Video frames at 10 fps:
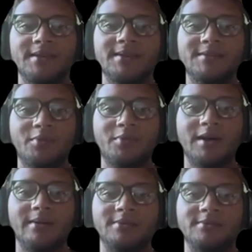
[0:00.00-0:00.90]
It's a
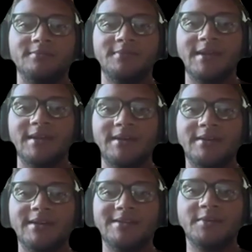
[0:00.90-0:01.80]
problem that
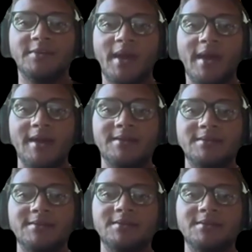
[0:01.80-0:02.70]
connects the
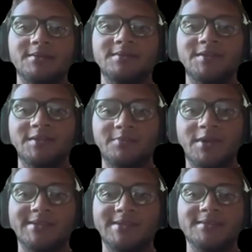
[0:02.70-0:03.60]
past to the
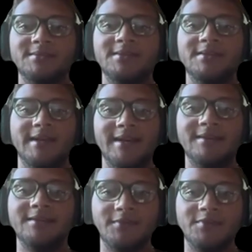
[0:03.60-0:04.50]
present
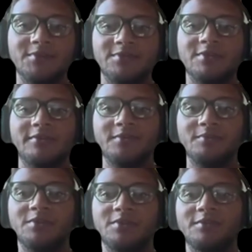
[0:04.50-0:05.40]
and the future of
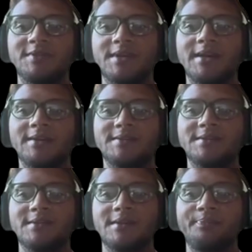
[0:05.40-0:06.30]
computer
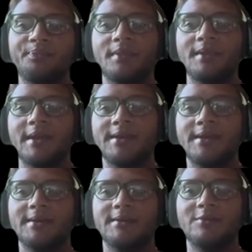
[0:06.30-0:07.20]
science,
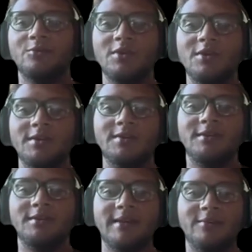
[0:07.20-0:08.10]
and one
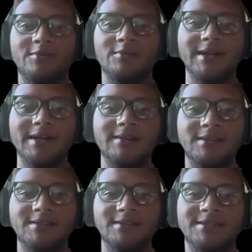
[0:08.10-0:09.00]
that will
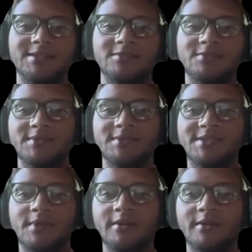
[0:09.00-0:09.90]
likely continue to
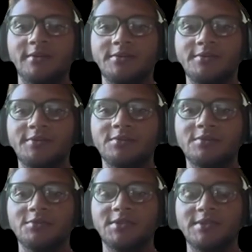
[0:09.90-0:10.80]
inspire new
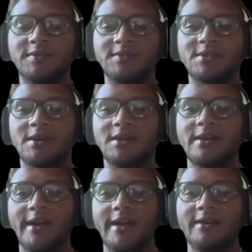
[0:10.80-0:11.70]
solutions
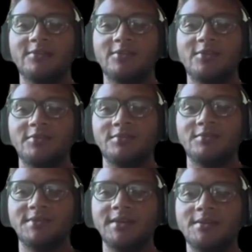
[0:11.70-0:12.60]
as our
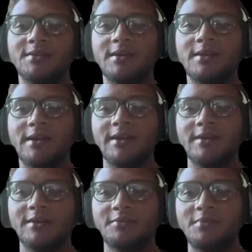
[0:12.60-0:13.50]
data
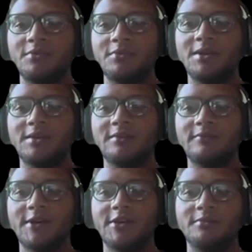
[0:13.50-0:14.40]
and computing
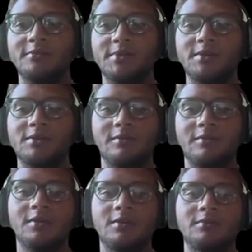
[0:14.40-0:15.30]
environment
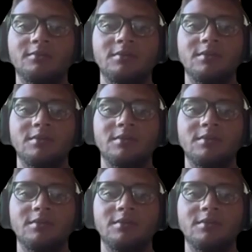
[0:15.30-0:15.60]
grow